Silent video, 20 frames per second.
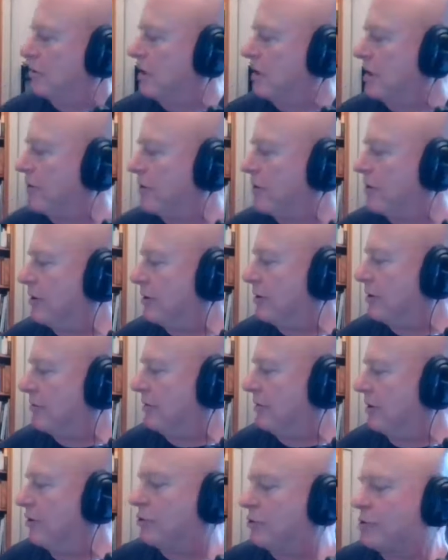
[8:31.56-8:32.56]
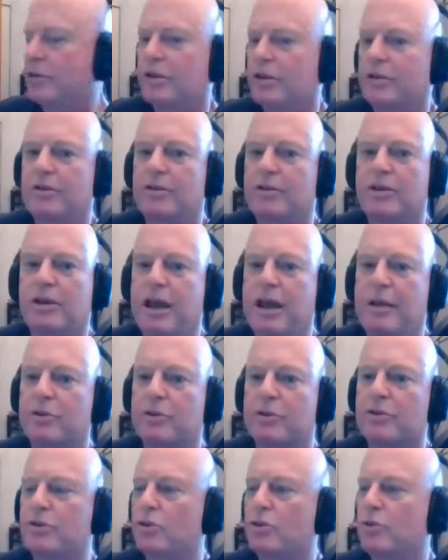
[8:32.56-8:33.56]
another interesting thing that
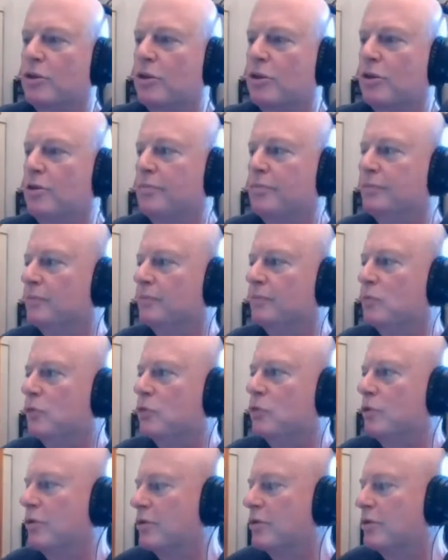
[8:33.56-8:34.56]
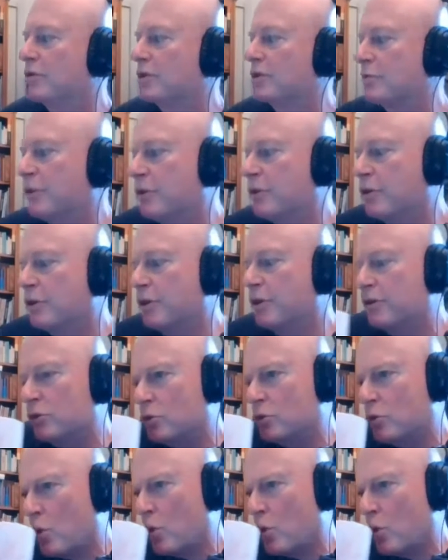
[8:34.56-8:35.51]
happened to me during this experience.